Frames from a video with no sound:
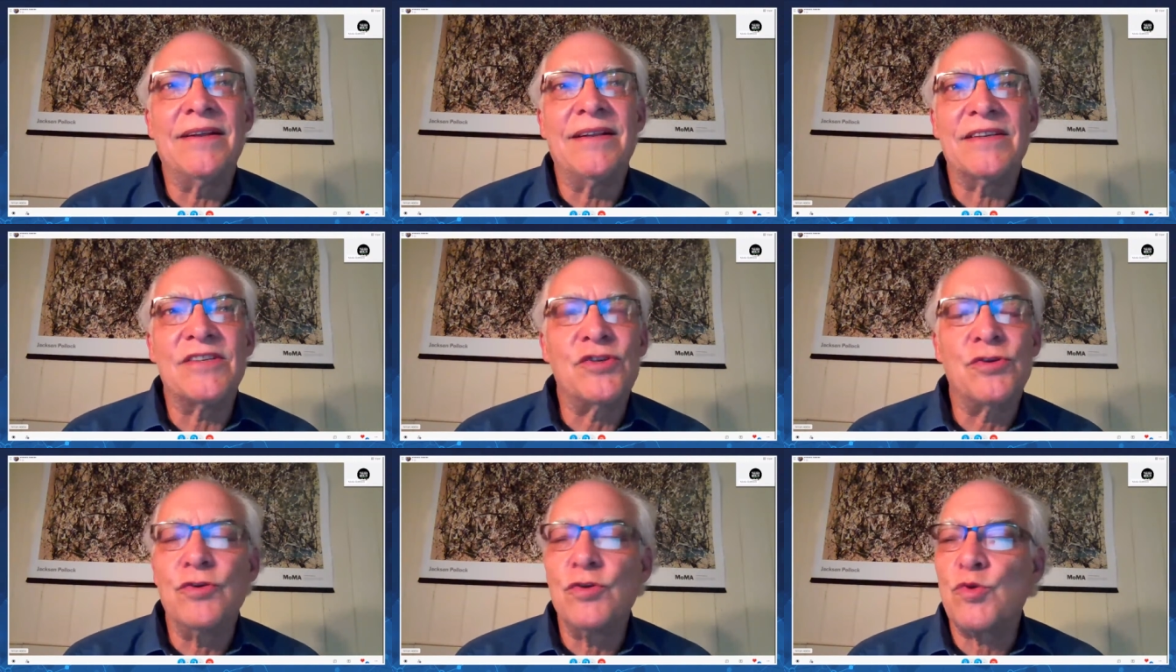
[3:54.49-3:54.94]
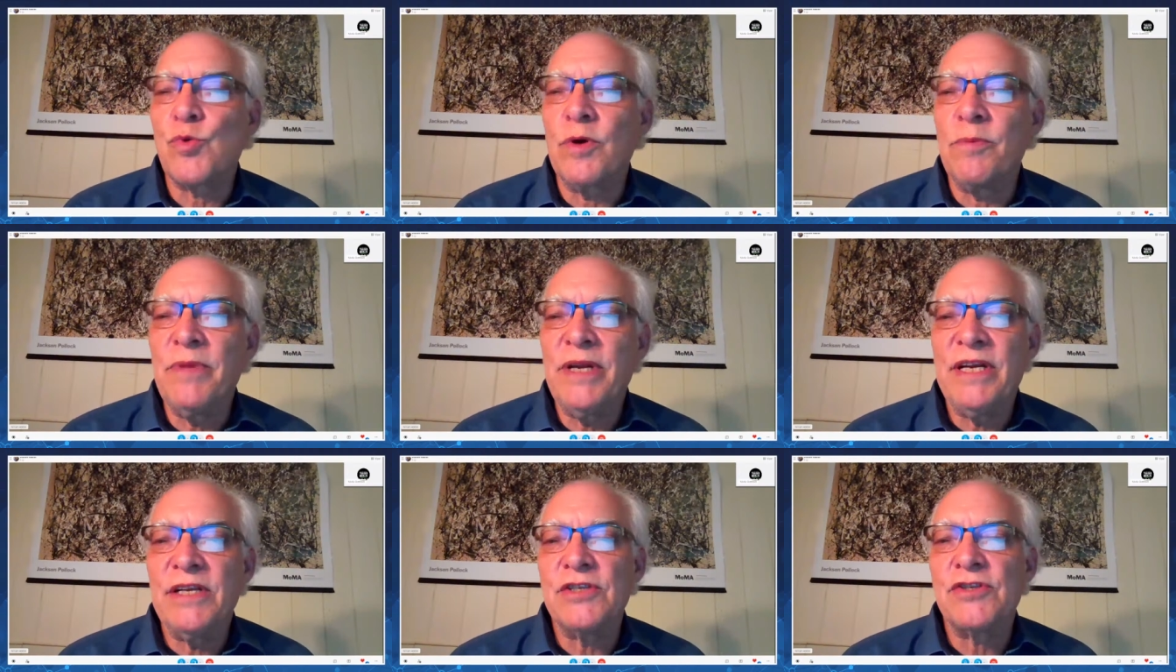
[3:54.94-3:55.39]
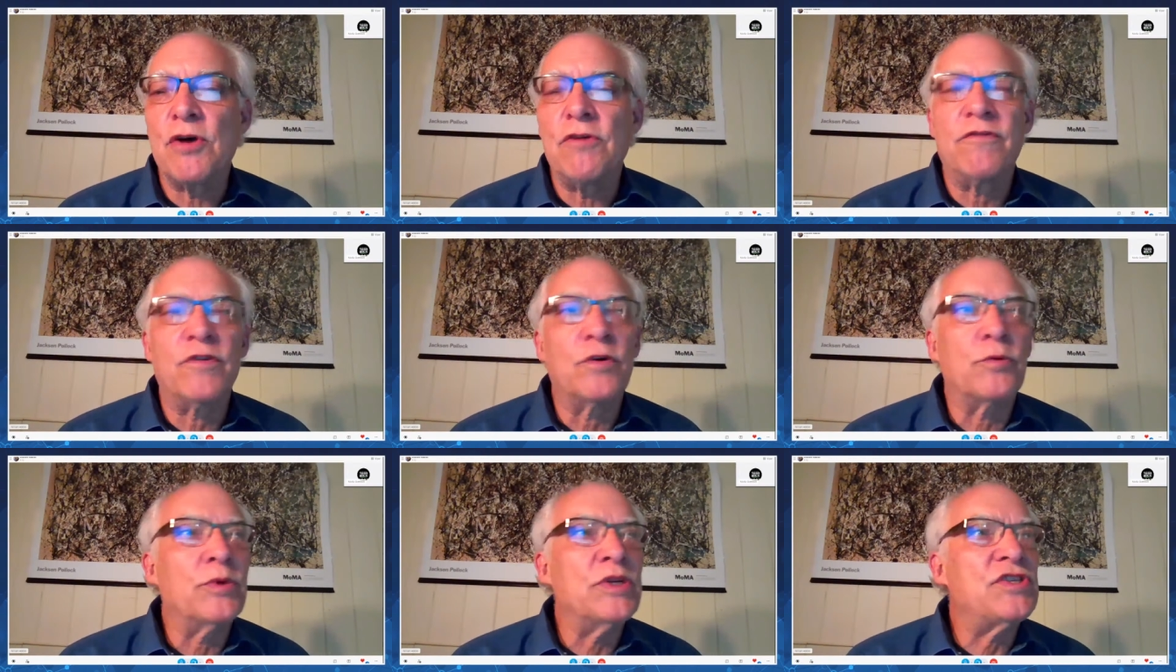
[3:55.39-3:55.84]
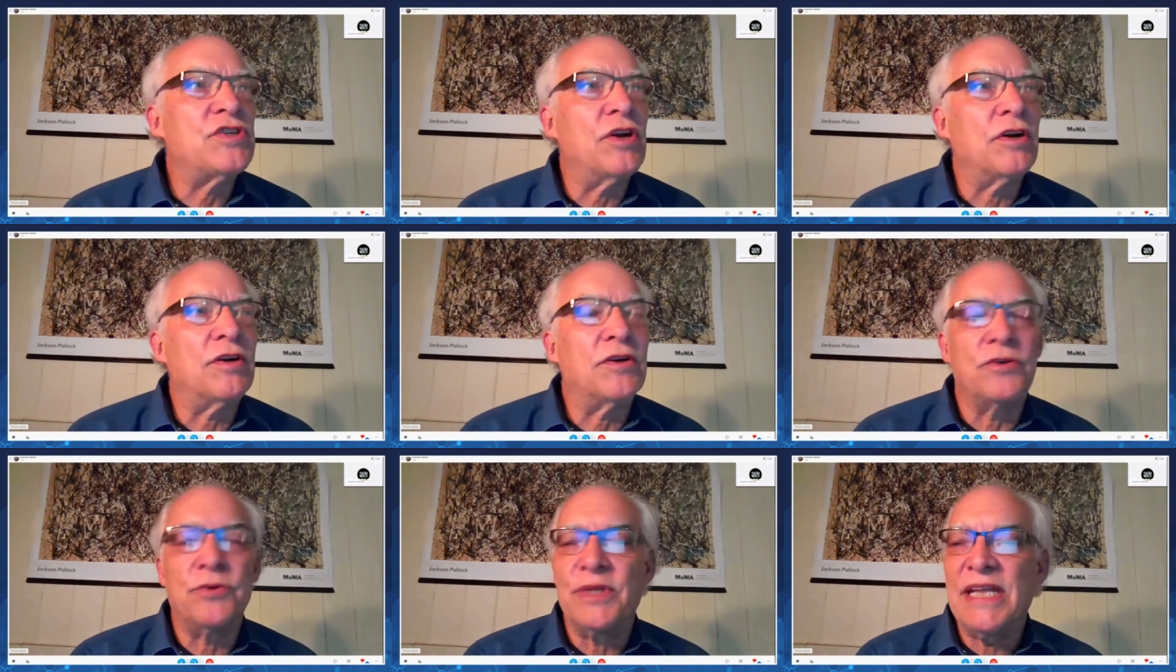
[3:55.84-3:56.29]
as soon as one meeting's over, we
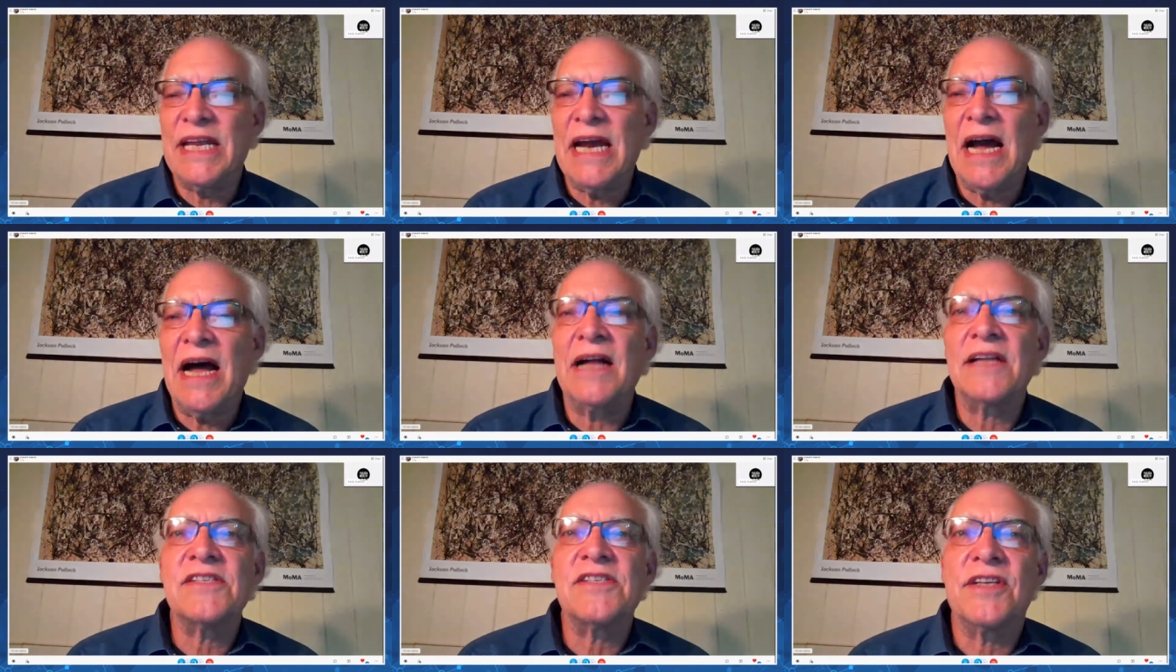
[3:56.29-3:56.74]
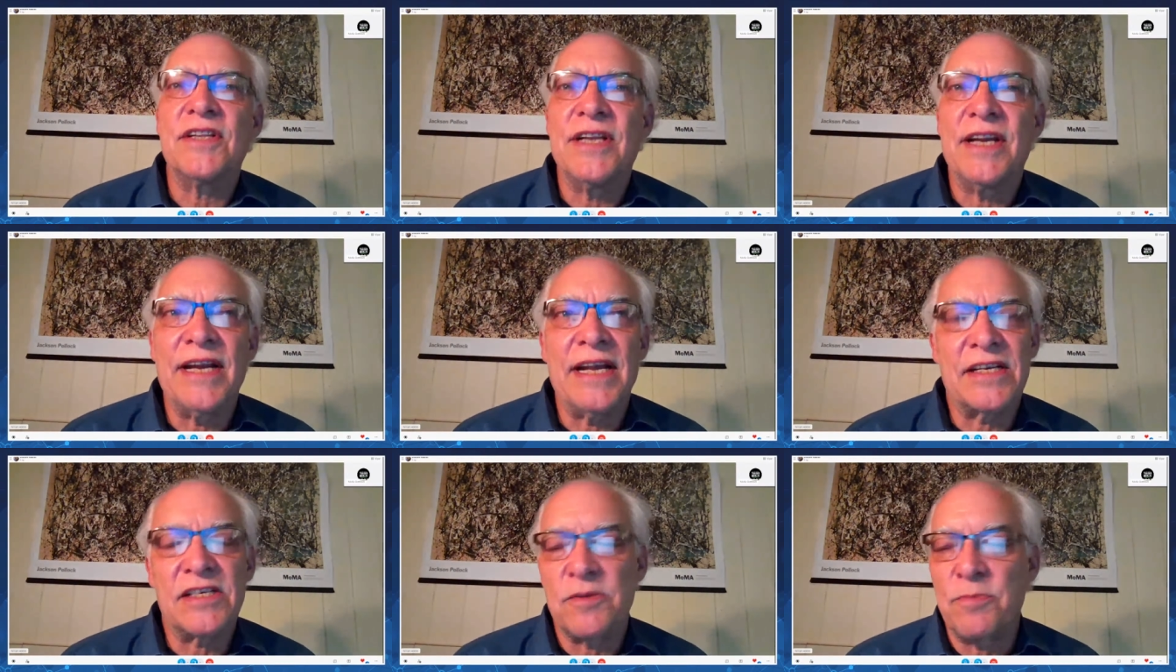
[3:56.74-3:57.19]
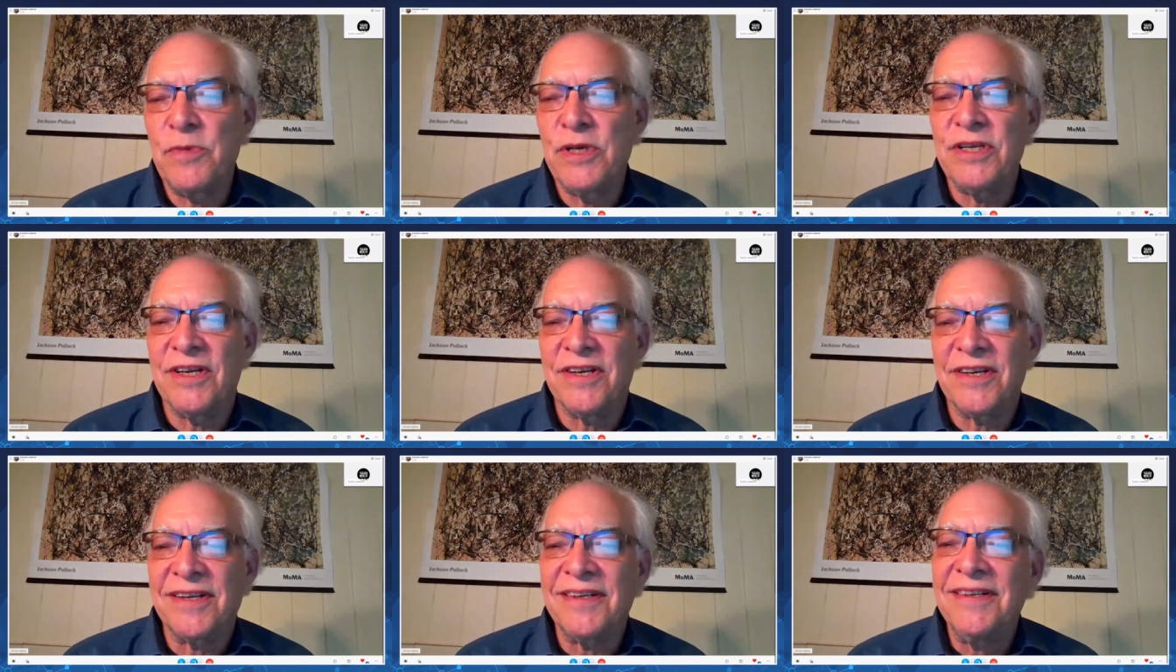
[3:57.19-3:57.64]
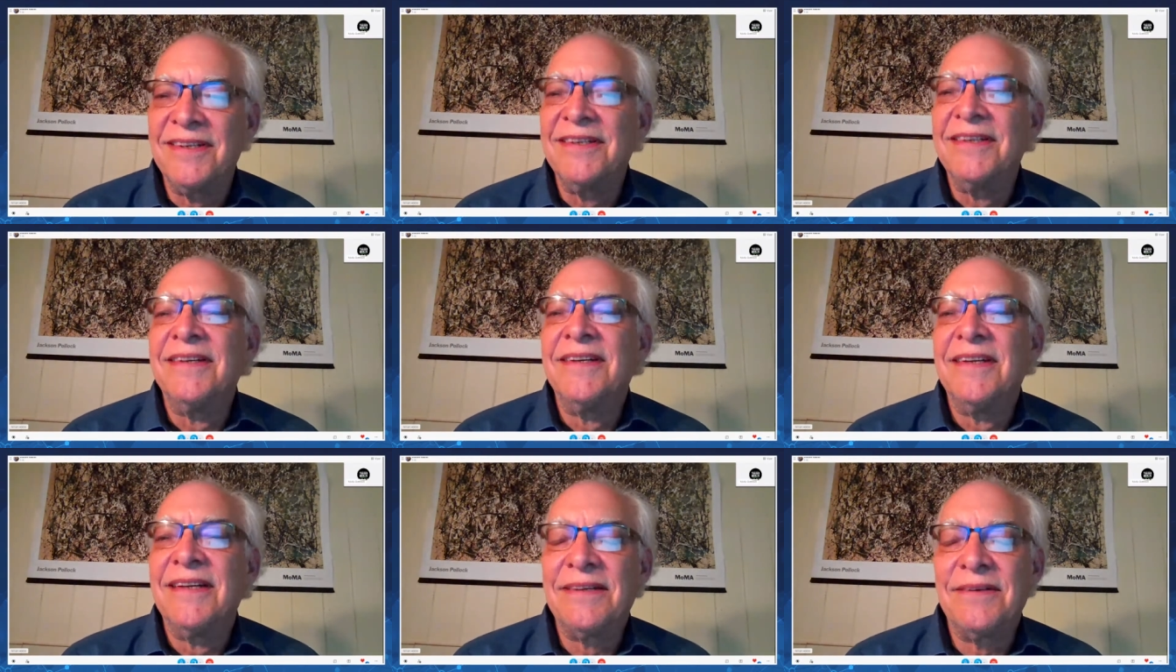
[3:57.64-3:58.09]
start doing the odds of the next meeting
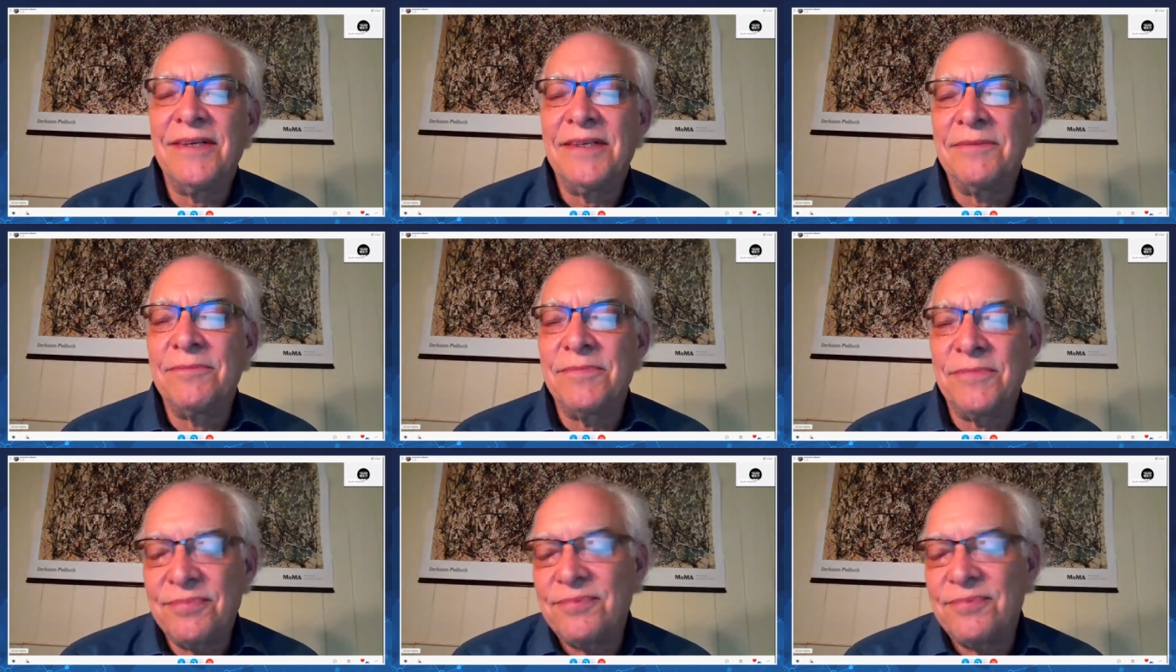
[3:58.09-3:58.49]
um,